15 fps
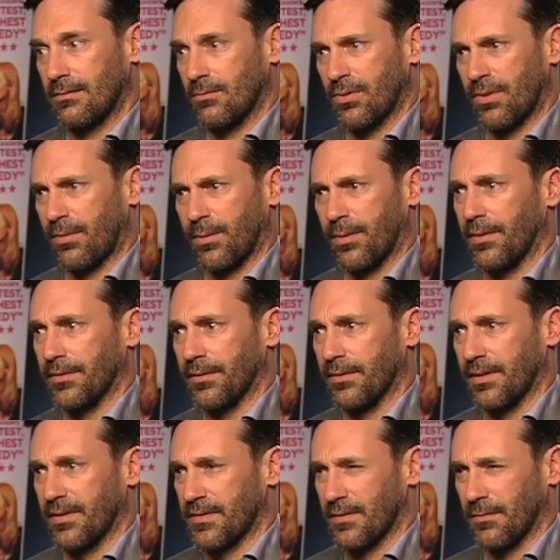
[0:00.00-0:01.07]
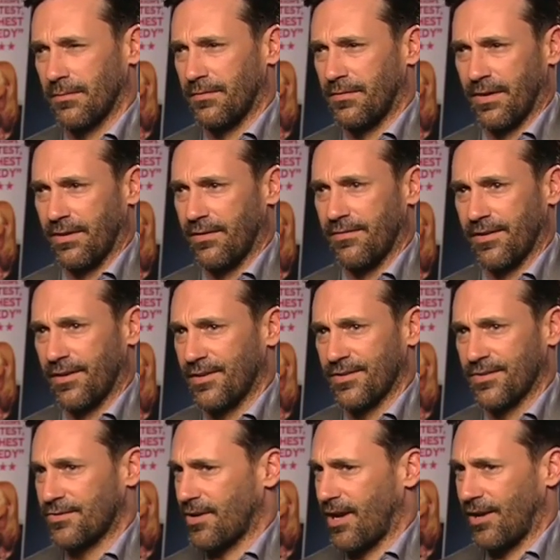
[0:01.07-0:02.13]
we're thrilled. It's a very, very
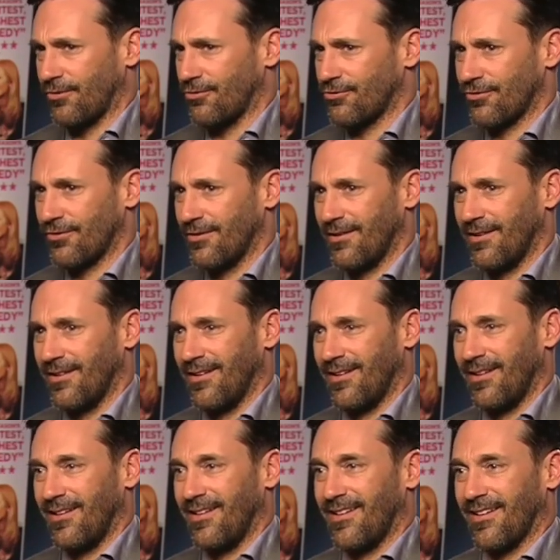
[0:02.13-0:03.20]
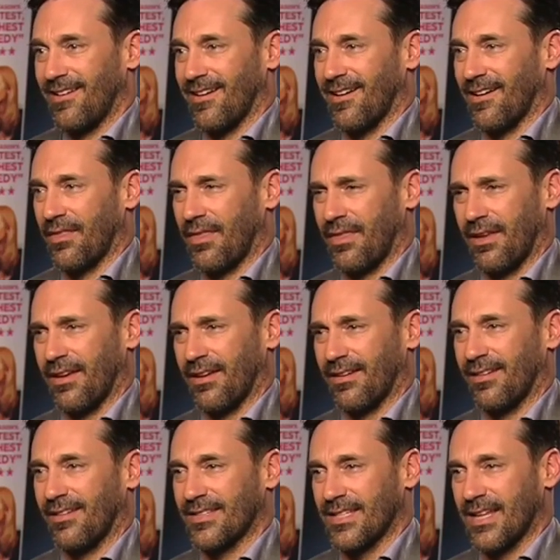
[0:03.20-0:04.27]
strange
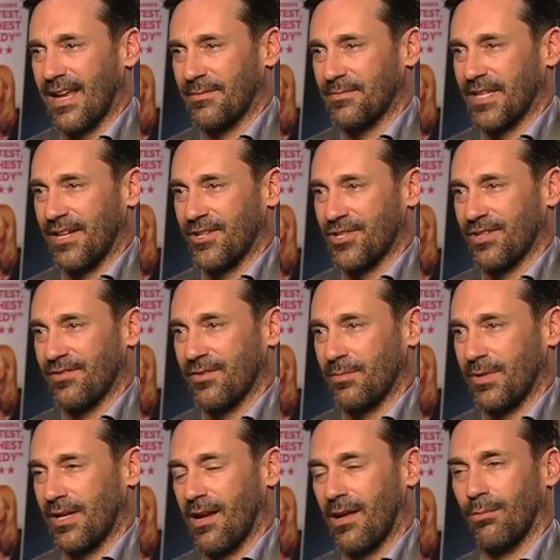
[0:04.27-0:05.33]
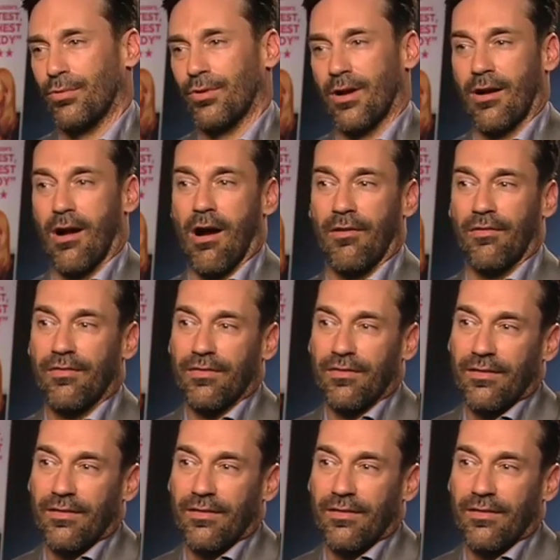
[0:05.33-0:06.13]
thing. It's an adaptation of a Mikhail Bulgakov